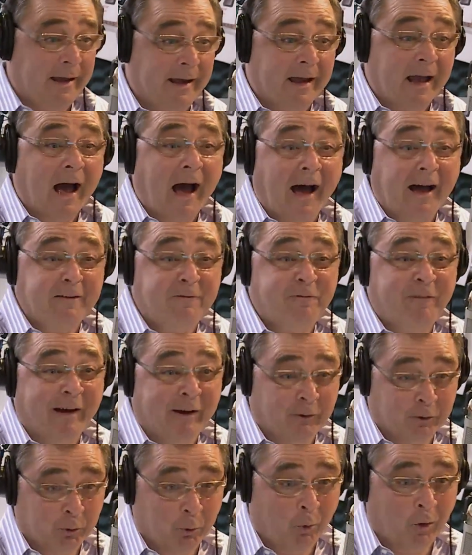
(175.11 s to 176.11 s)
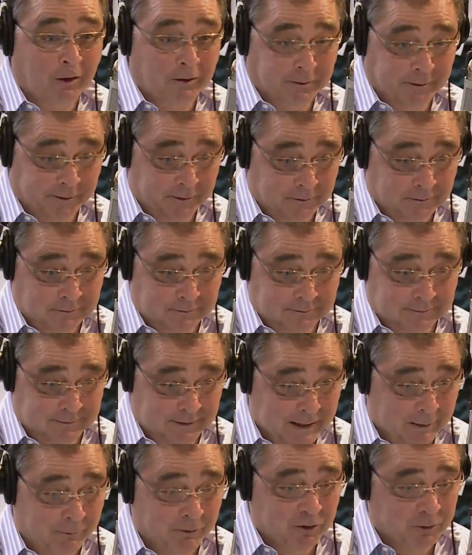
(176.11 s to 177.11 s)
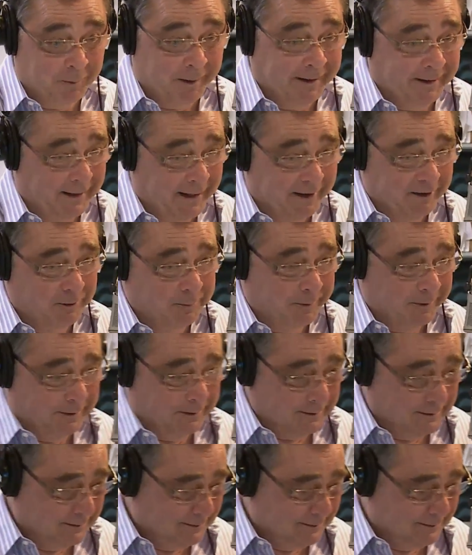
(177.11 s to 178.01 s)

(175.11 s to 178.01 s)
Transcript: Hey, I found Waldo. That was my last book.